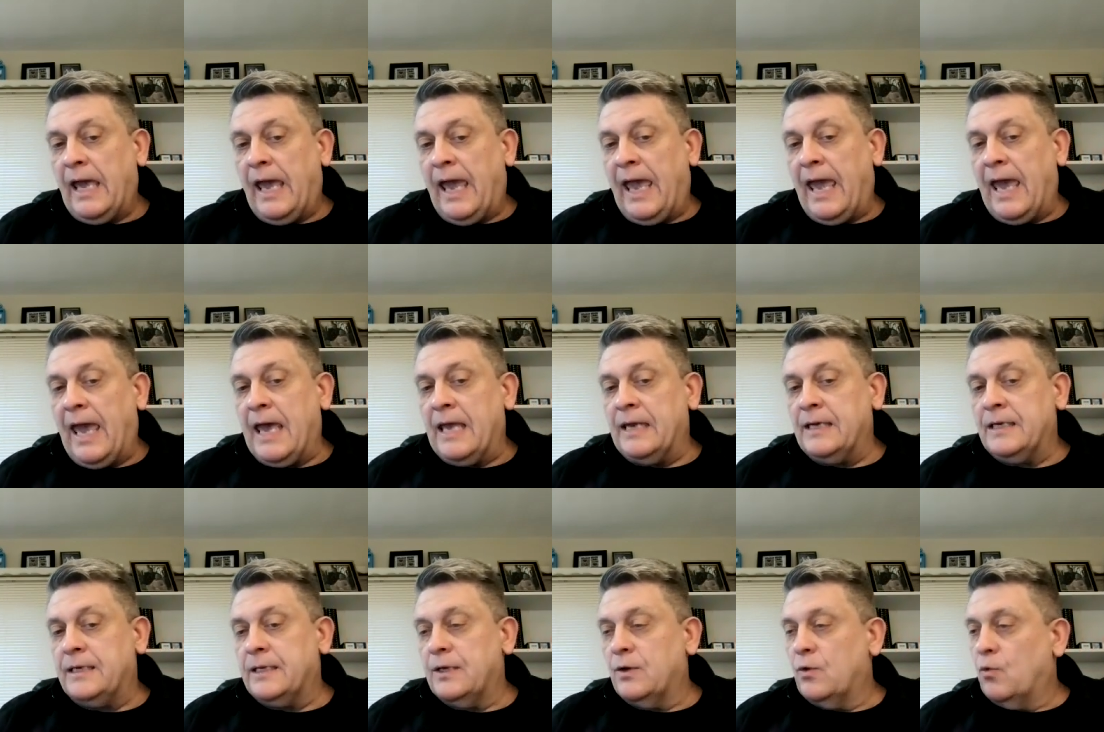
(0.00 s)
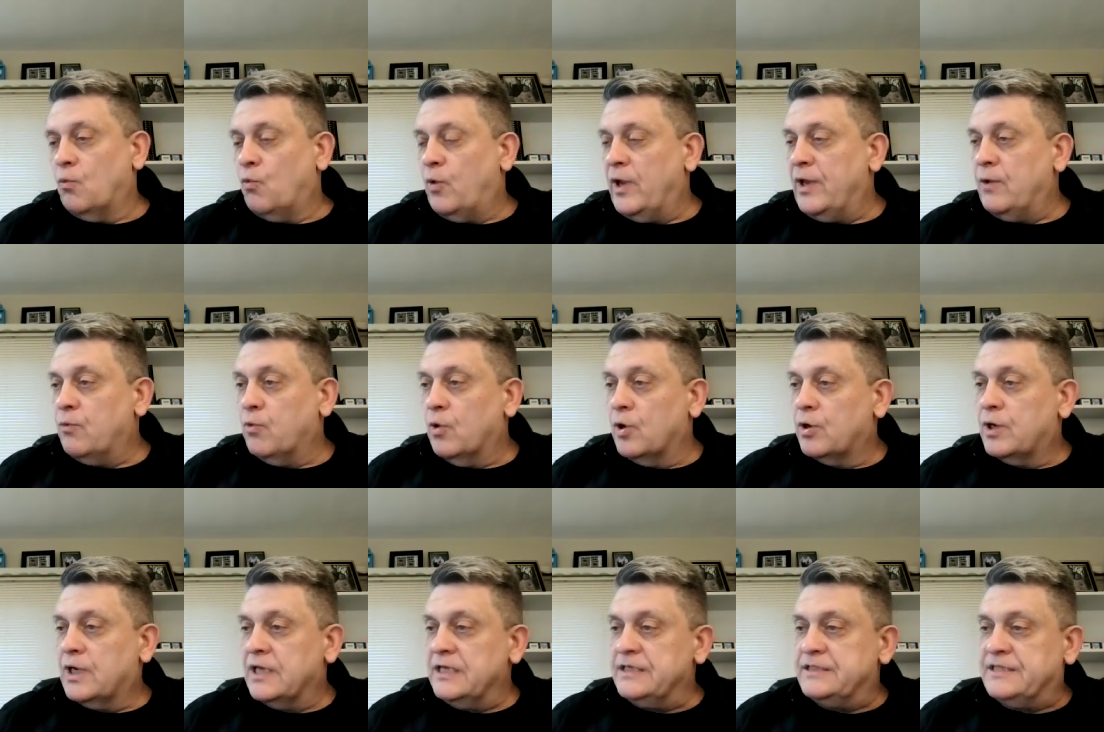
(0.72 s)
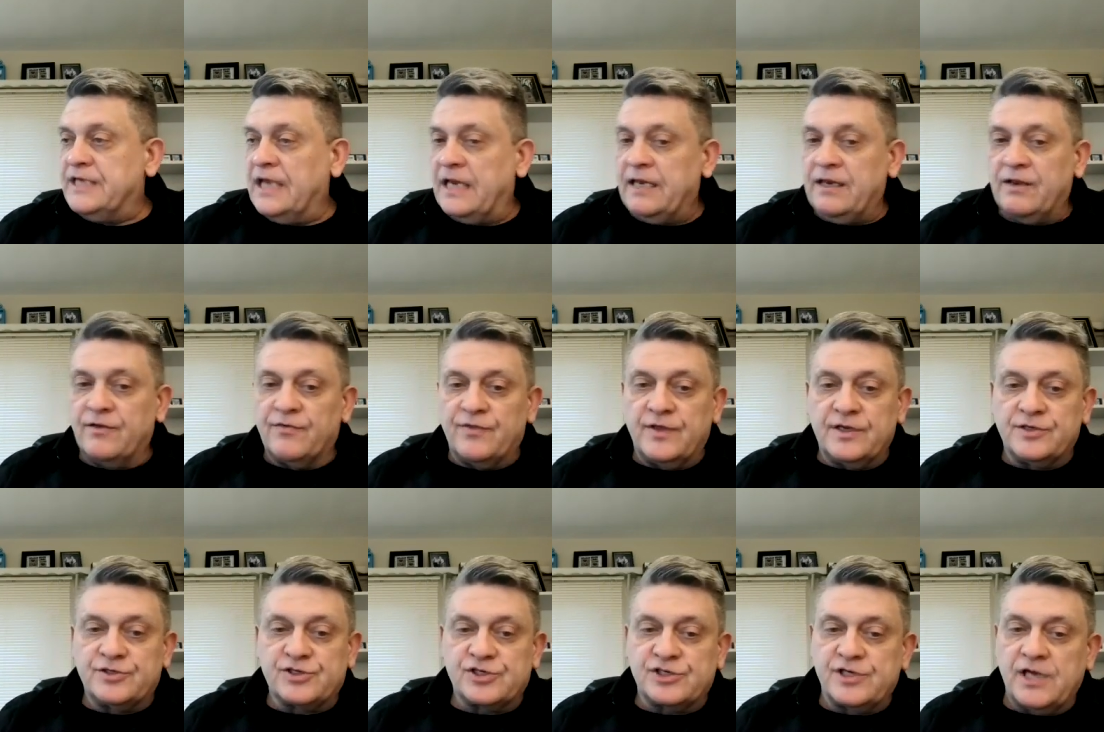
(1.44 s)
and we will continue
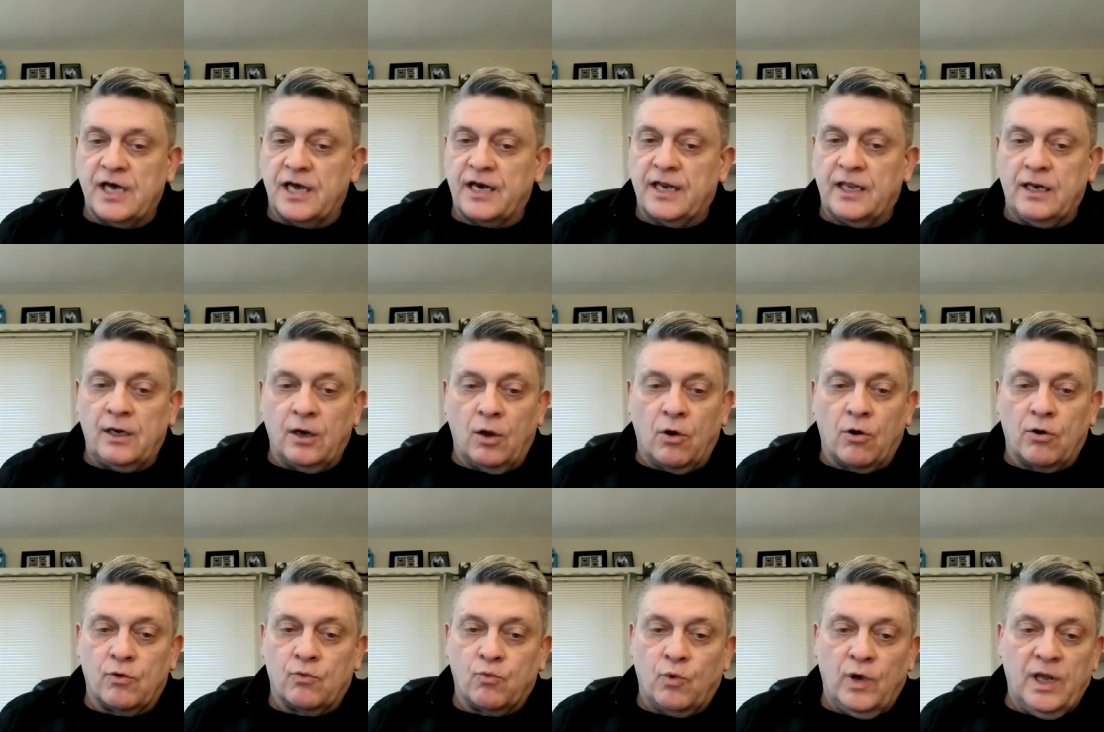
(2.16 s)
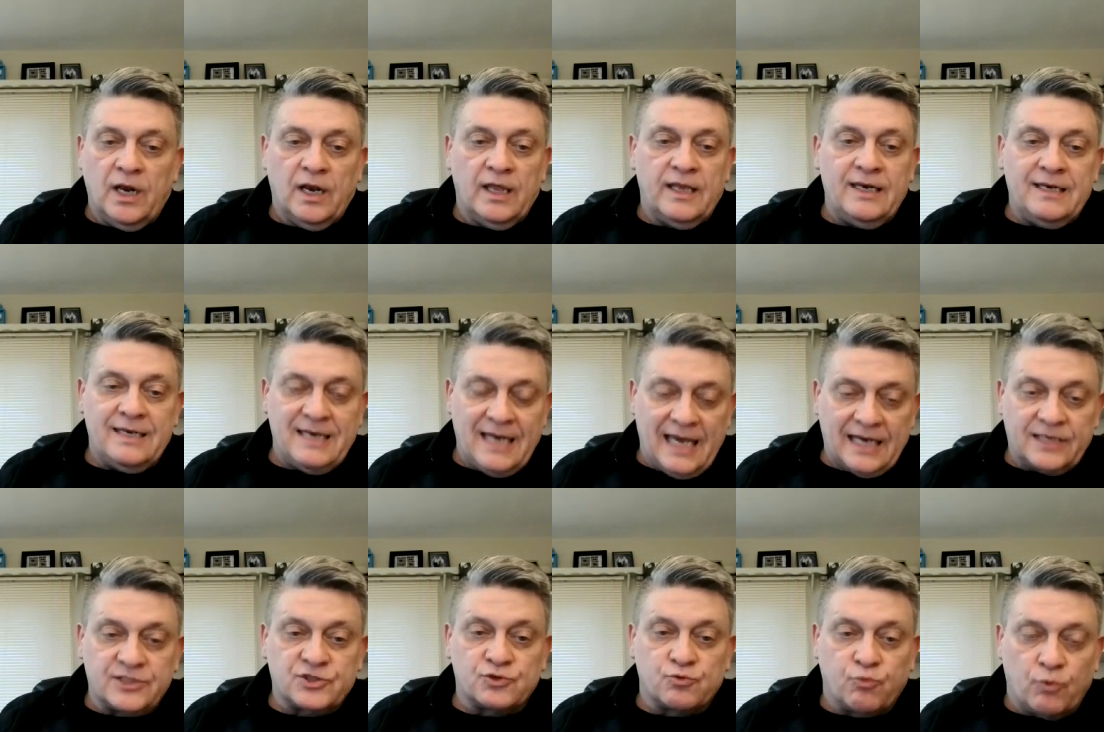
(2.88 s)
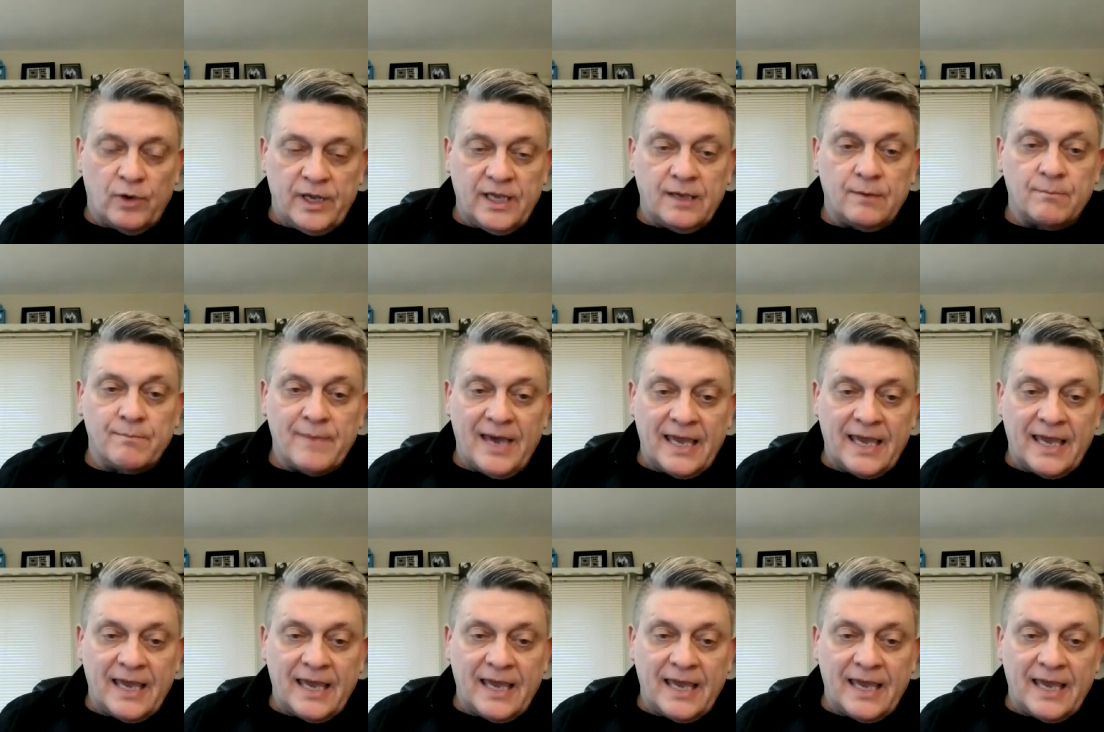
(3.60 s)
this study, Lord willing, next week.